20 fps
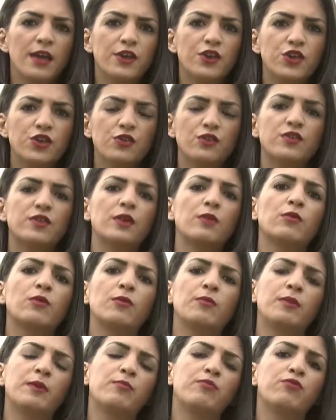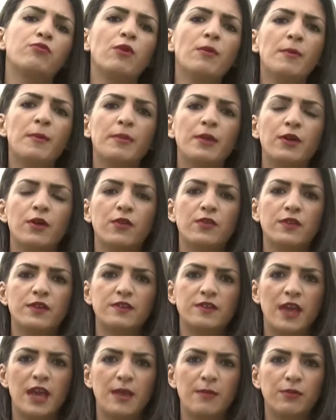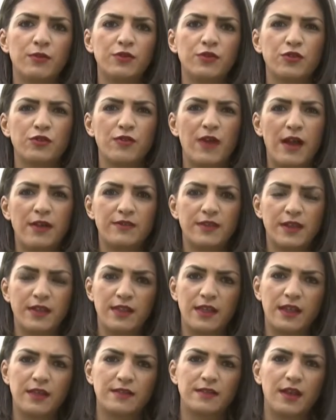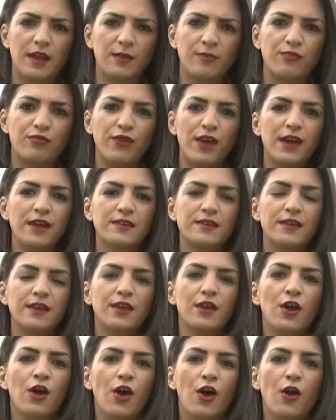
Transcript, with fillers: Issues that will be probably on the table surrounding things like Brexit.